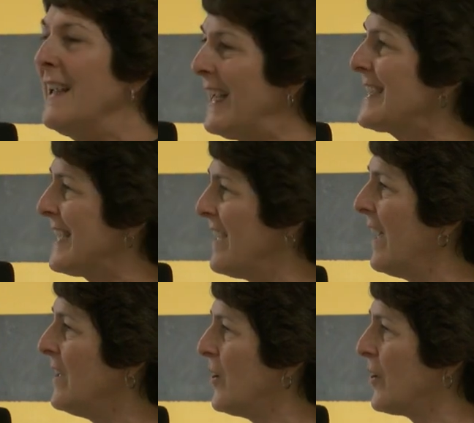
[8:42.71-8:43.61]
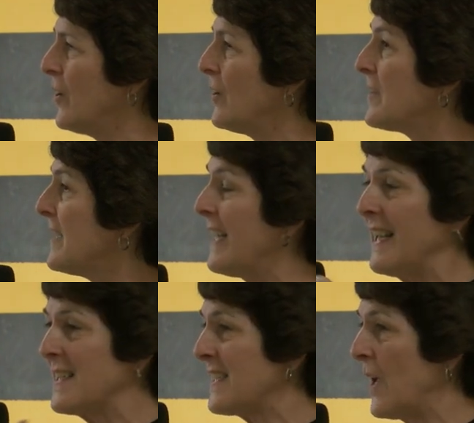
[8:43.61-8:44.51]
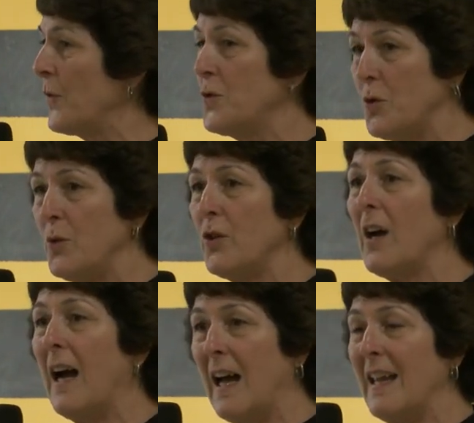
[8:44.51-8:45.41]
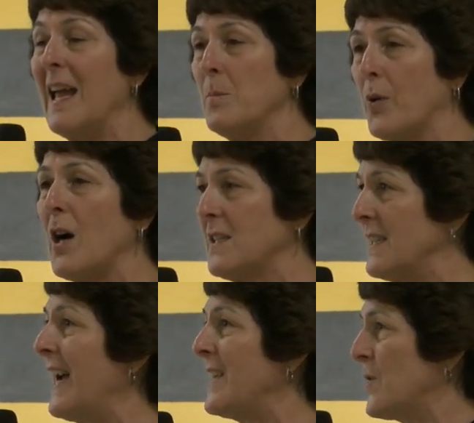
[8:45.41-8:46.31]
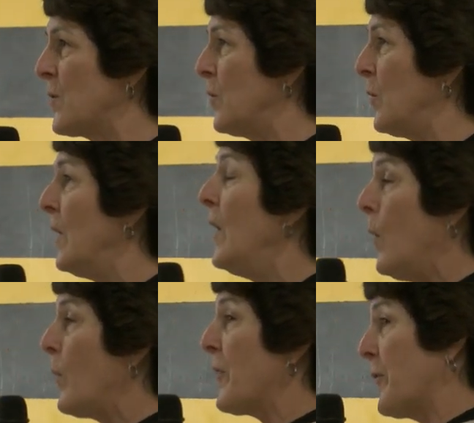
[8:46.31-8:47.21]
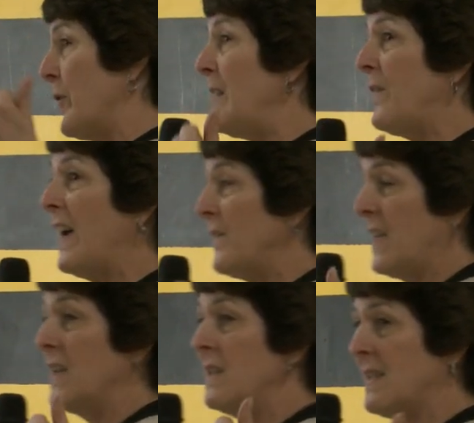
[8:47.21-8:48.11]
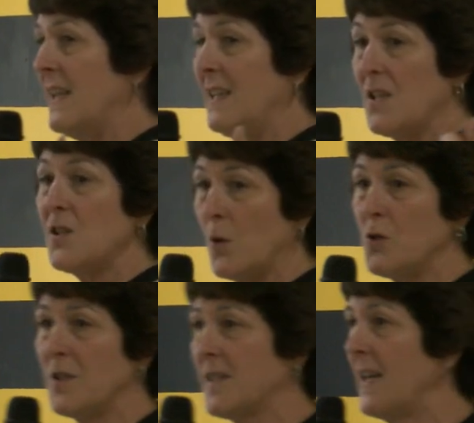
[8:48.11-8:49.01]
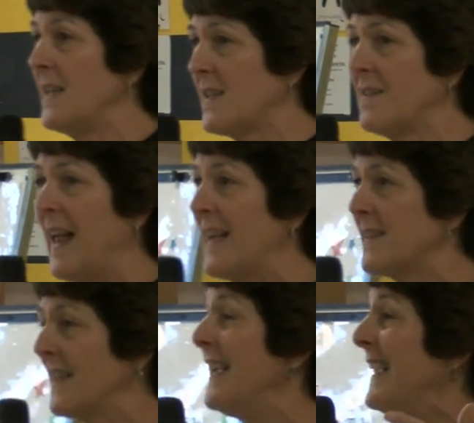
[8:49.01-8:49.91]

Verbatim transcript: it's a young girl sitting at South Junior High and Brockton High School with 35 kids in a social studies class,